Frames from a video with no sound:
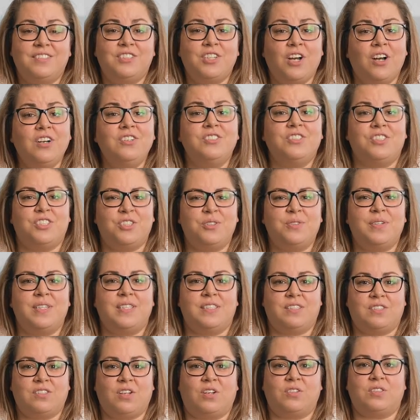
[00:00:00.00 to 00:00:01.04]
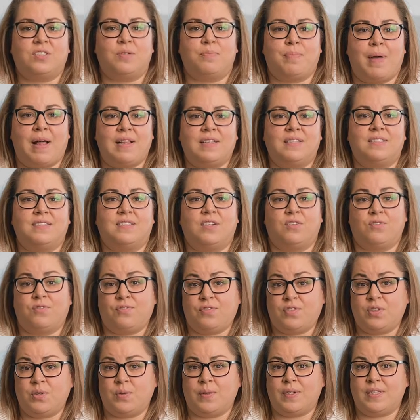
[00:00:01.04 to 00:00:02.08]
Dogs do need salt to balance out
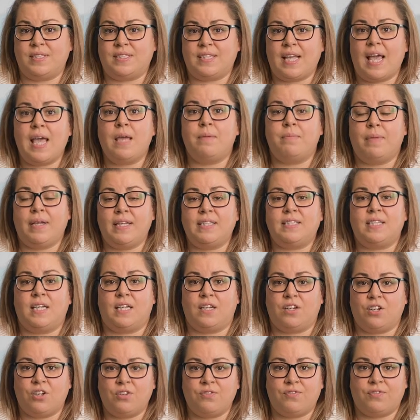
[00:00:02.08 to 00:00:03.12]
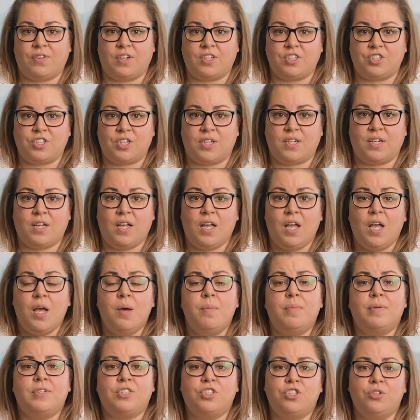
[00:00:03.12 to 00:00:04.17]
fluids and maintain nerve function,
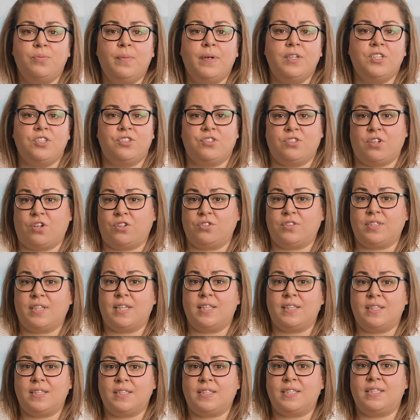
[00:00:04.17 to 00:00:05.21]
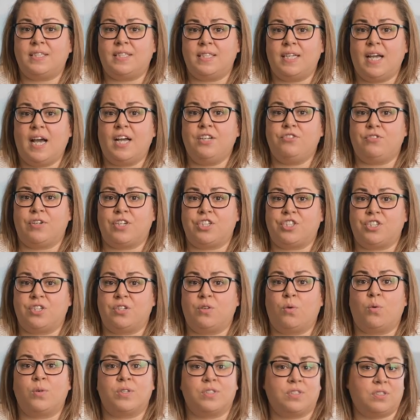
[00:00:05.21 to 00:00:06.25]
but too much salt can lead to
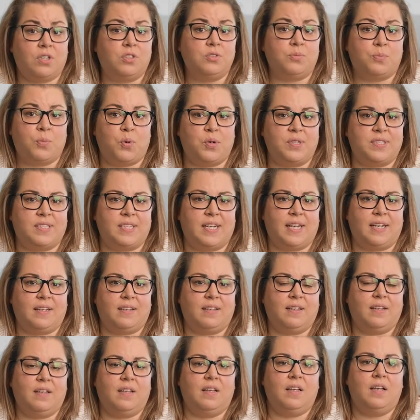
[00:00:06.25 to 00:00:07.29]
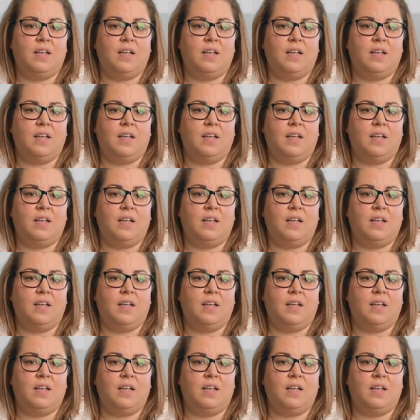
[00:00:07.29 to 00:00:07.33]
dehydration or salt poisoning.